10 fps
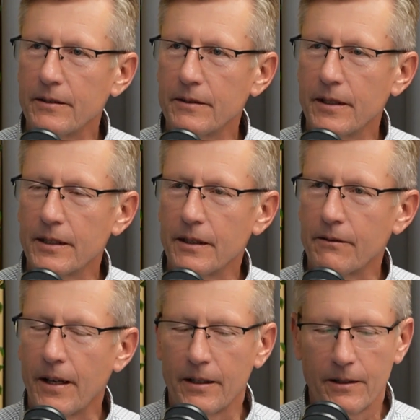Like the
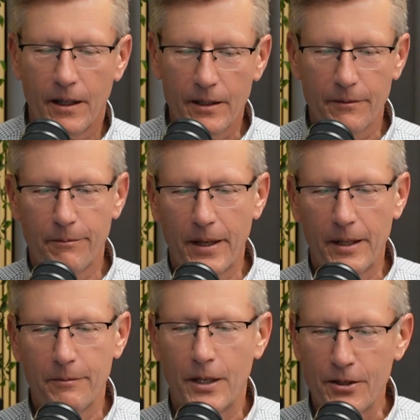credit card and
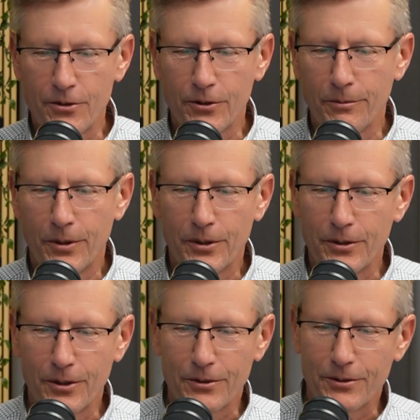paying Mark
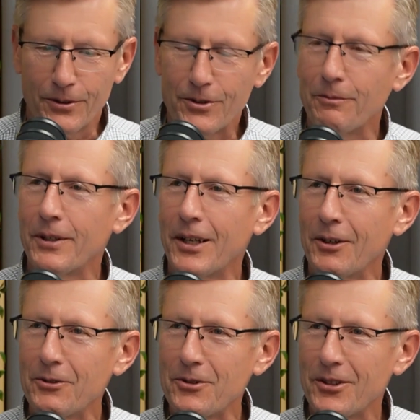Zuckerberg or somebody
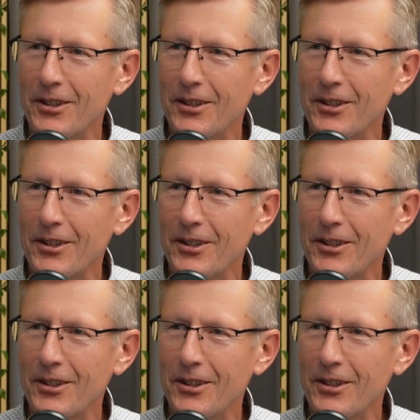else.